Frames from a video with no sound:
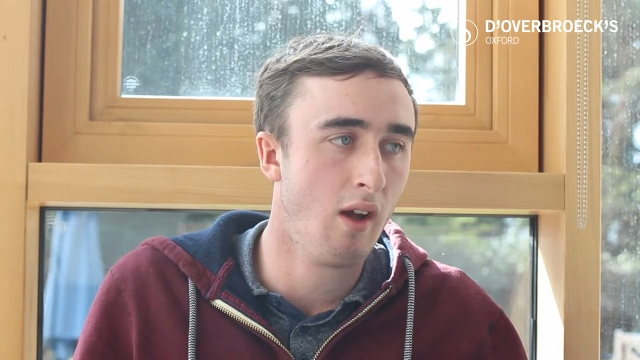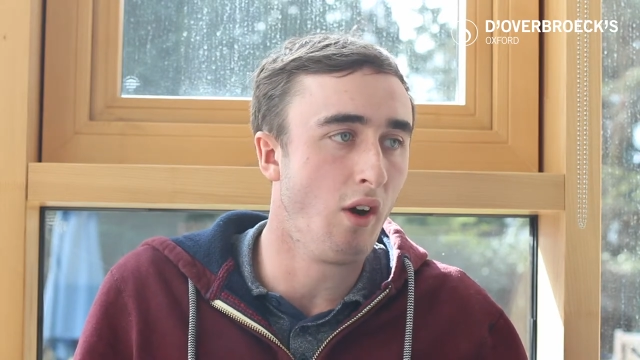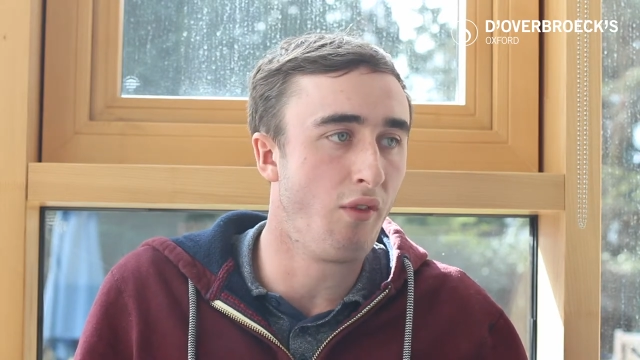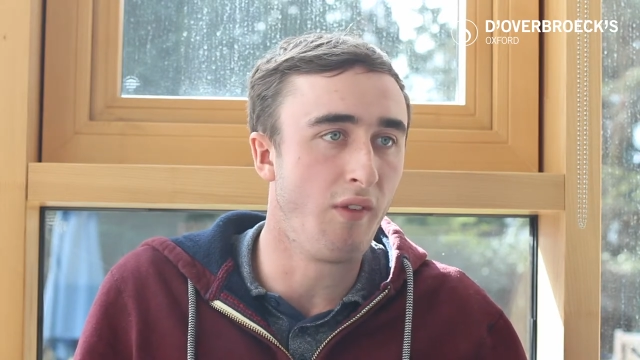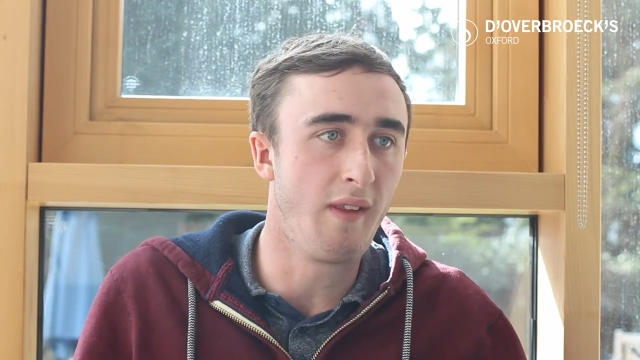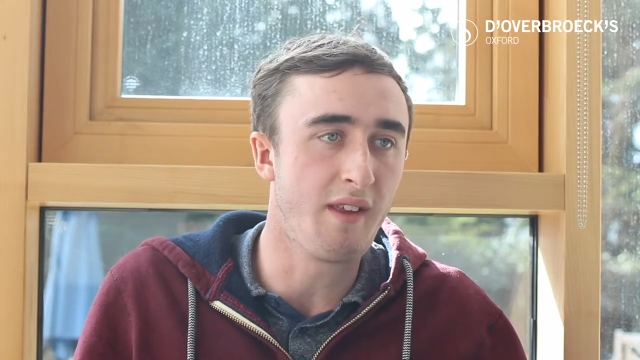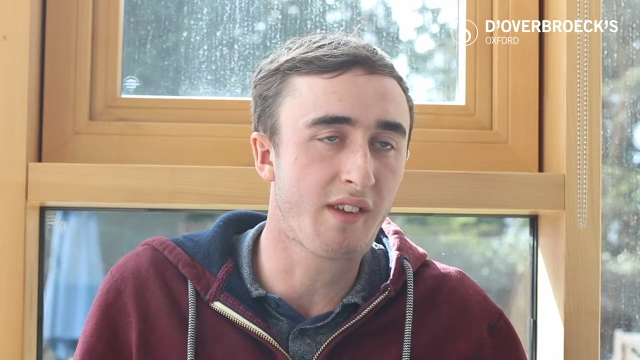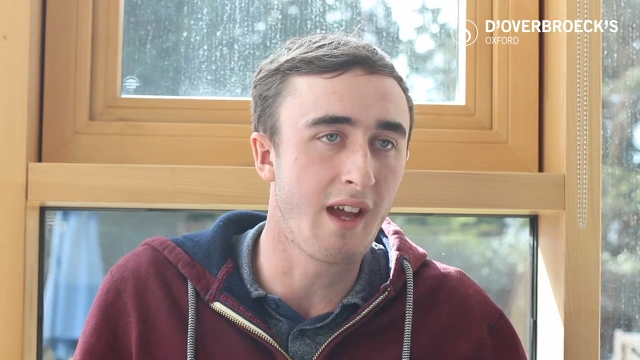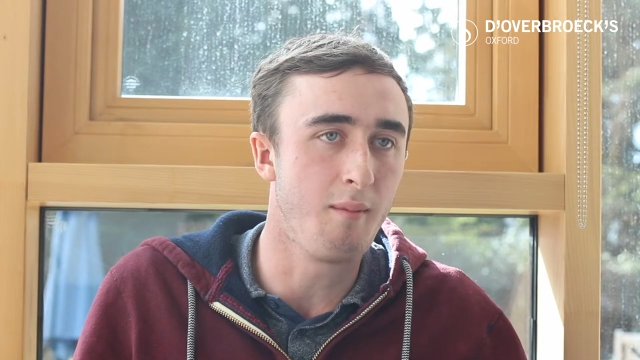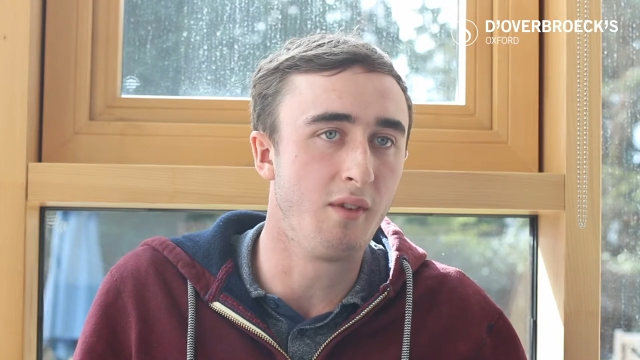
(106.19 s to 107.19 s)
Often these
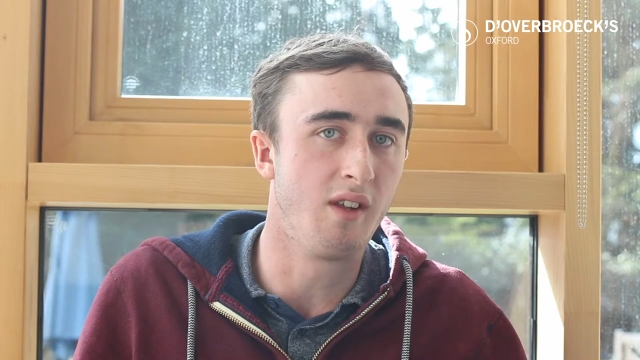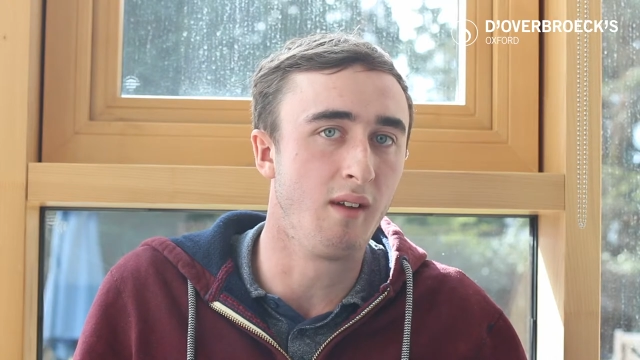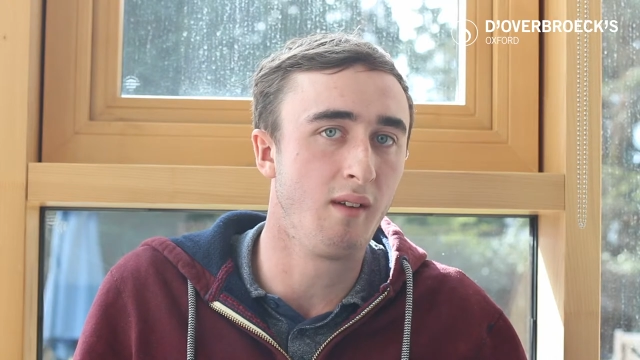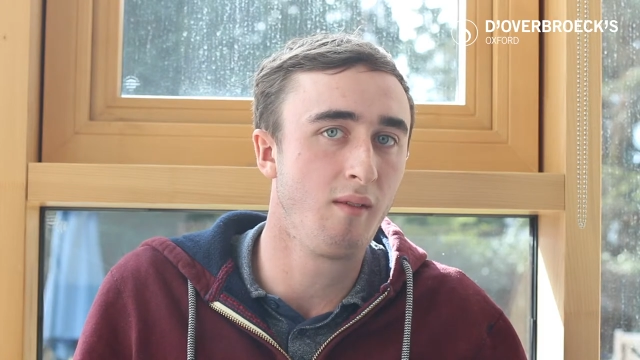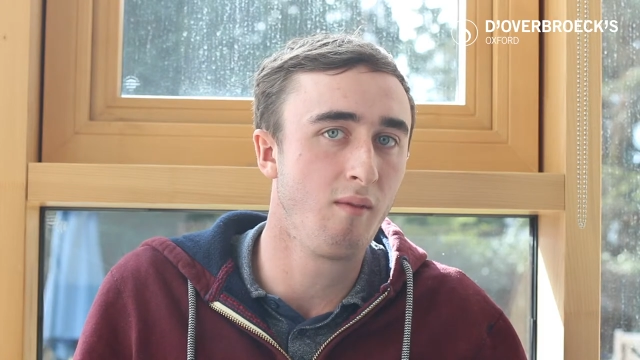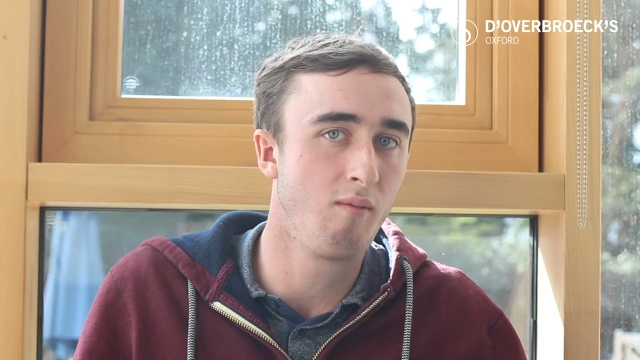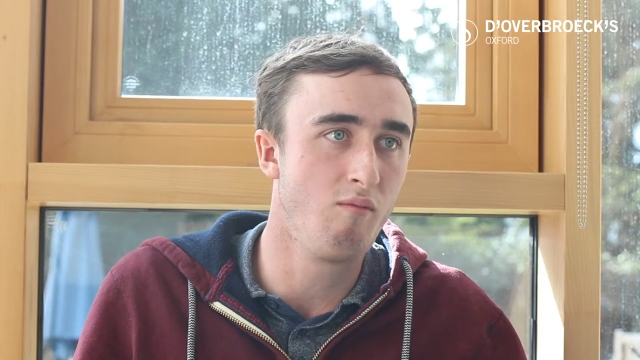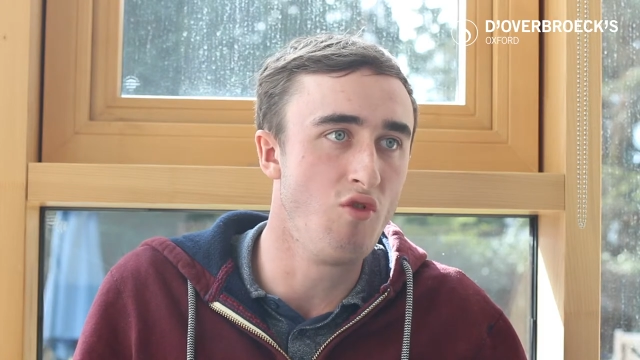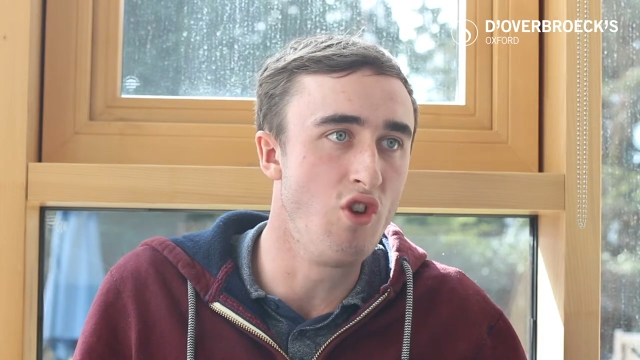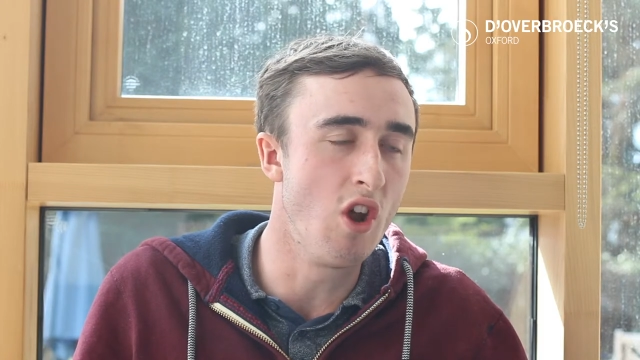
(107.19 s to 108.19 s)
came to
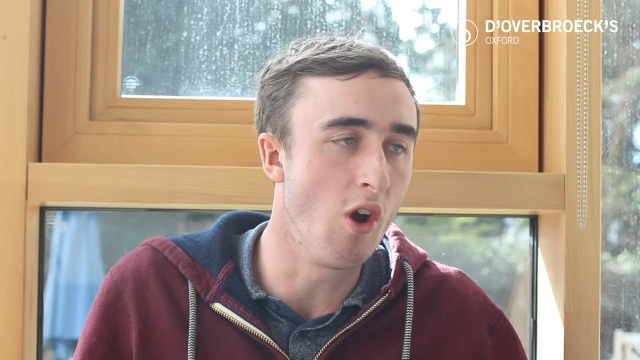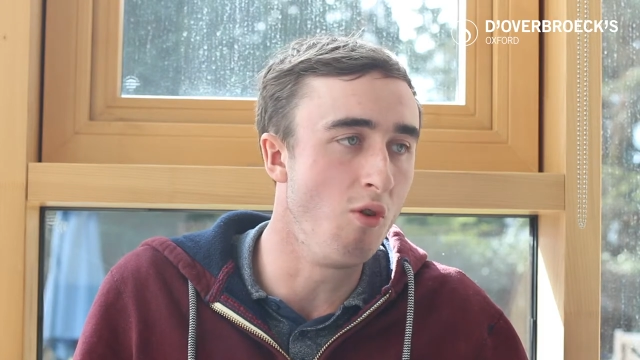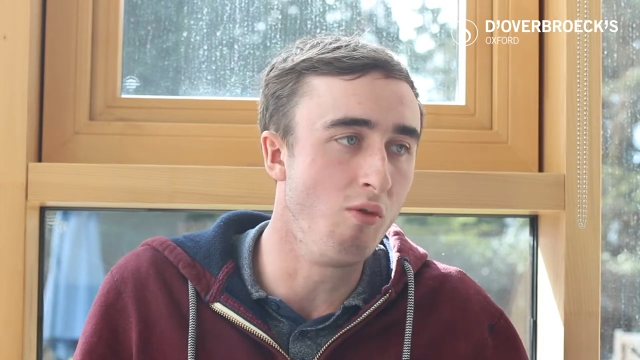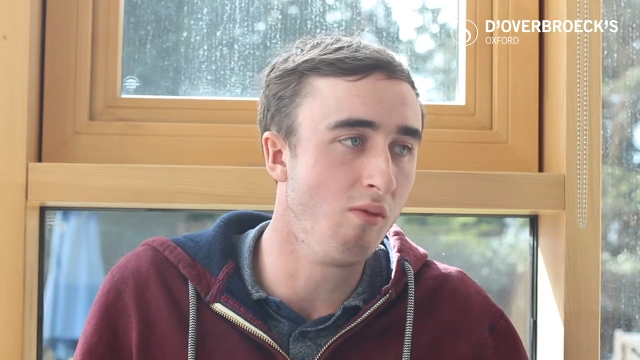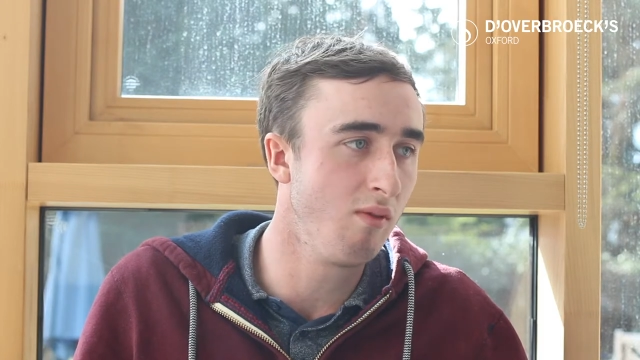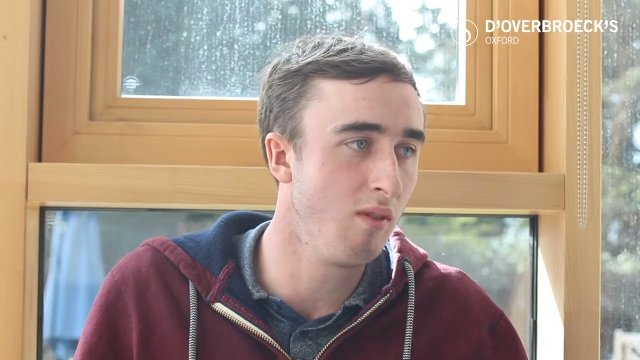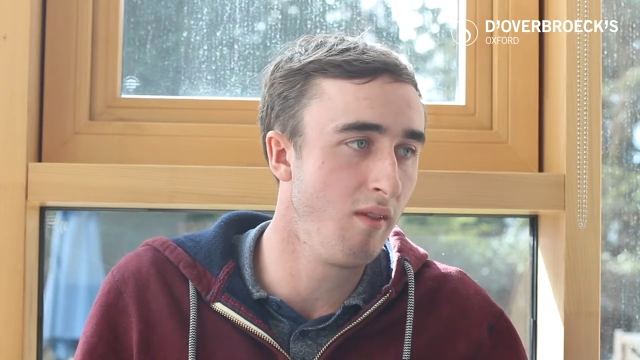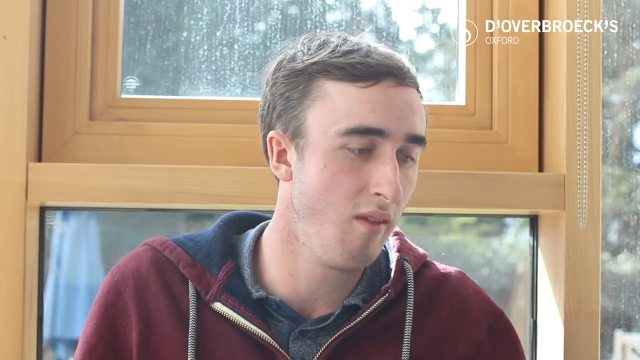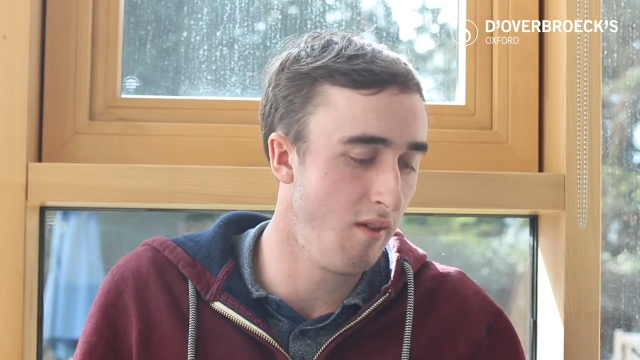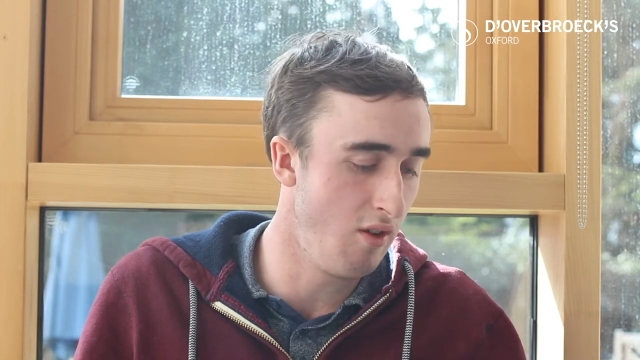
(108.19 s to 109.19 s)
no
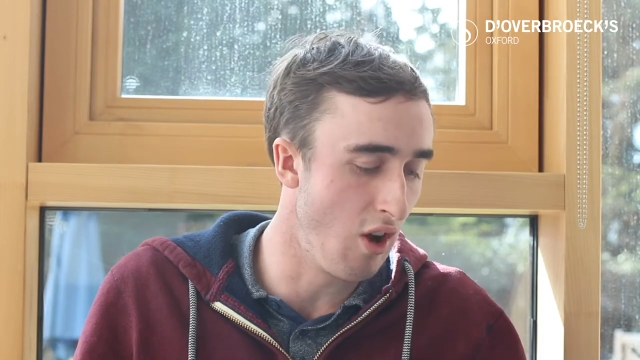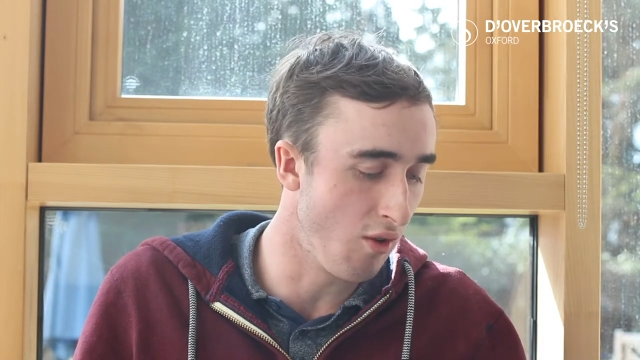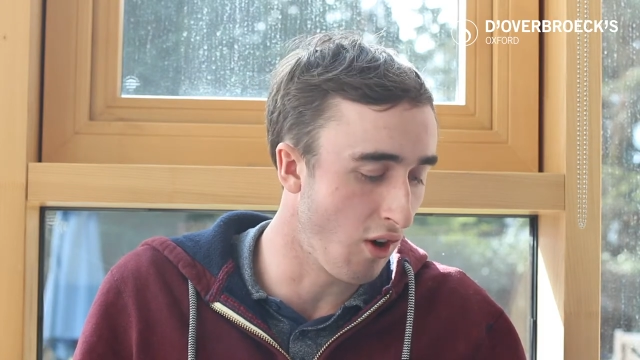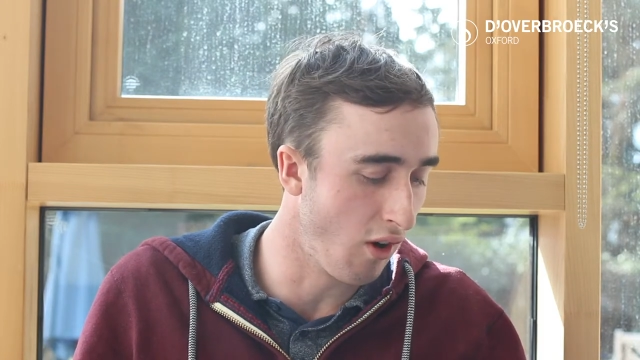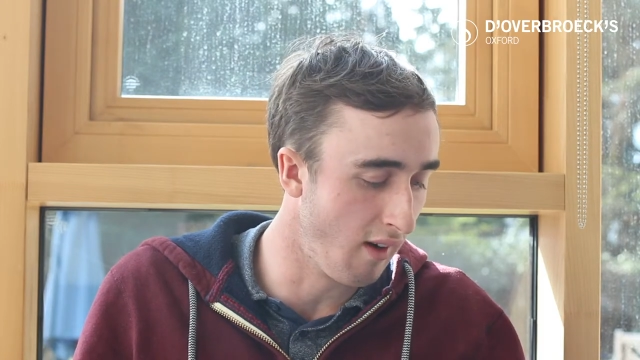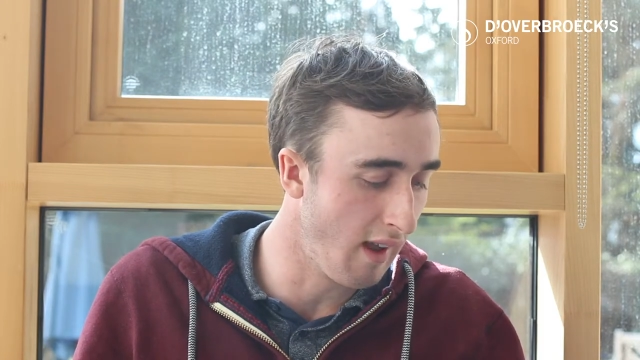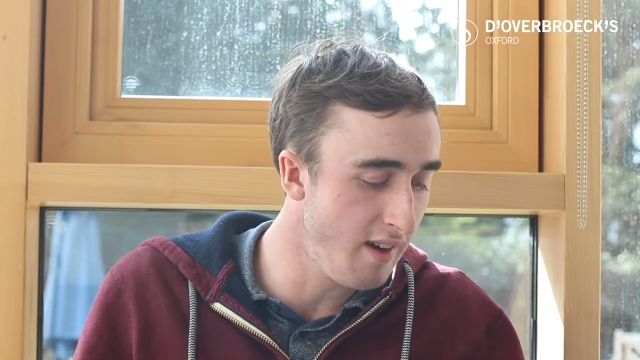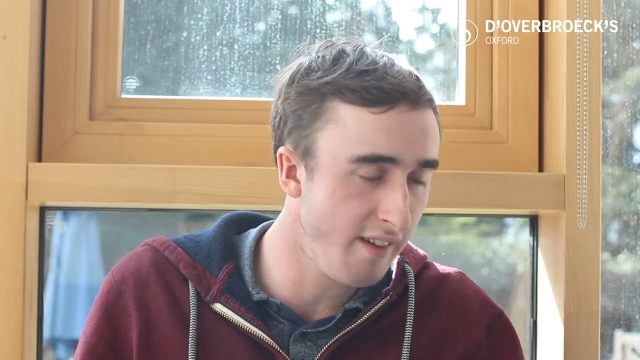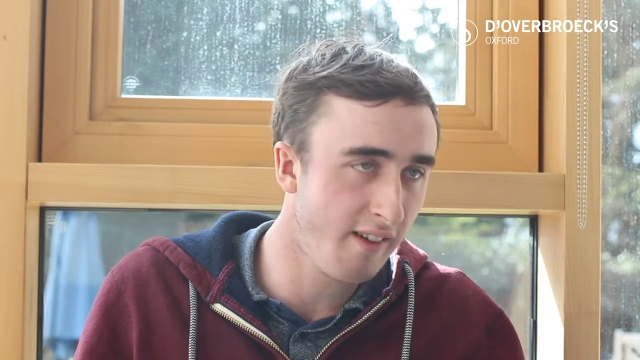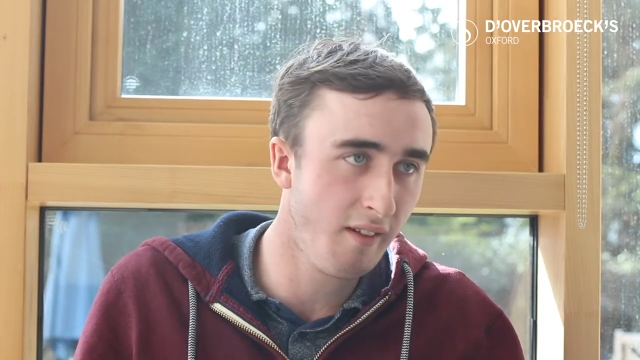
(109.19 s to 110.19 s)

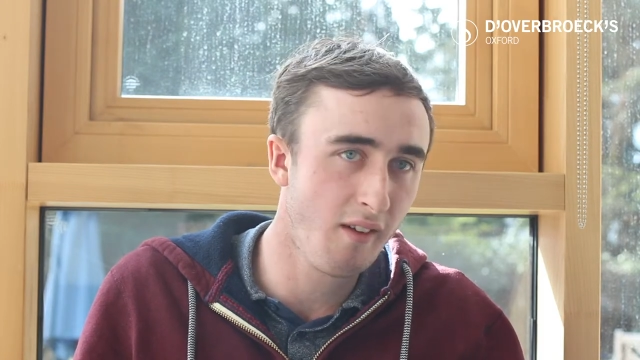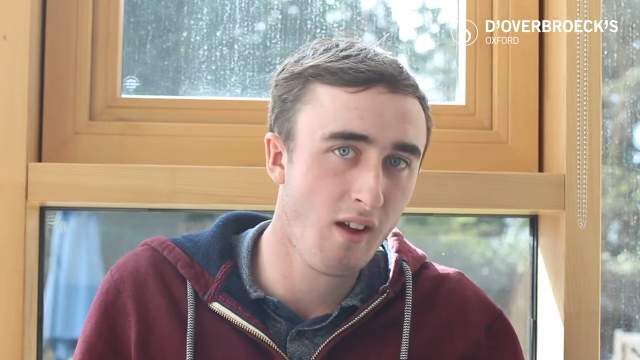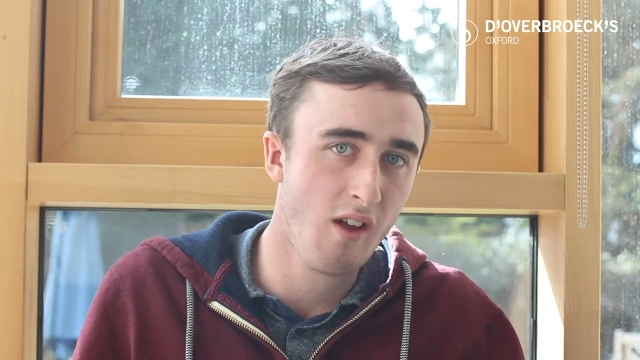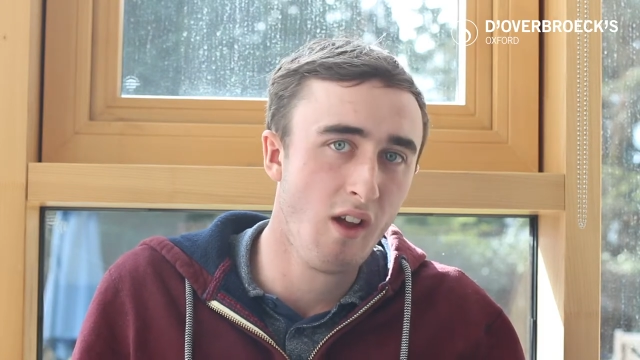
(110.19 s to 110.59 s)
correlation,